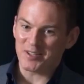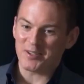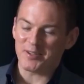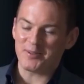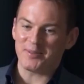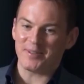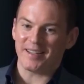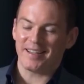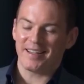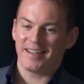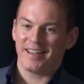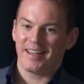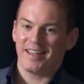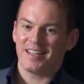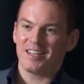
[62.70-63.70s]
You
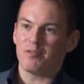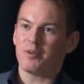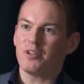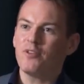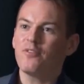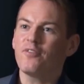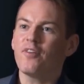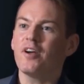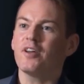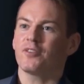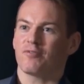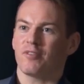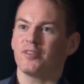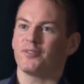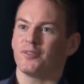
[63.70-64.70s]
know, when you
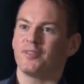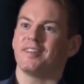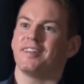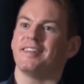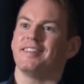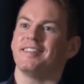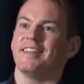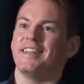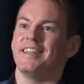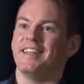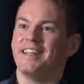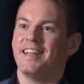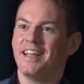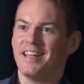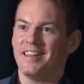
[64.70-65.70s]
first thrust onto the scene
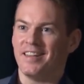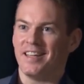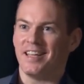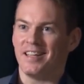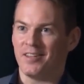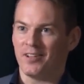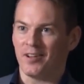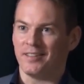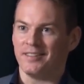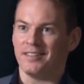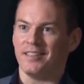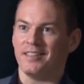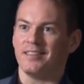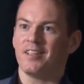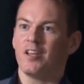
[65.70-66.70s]
in the
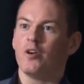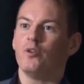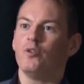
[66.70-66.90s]
90s,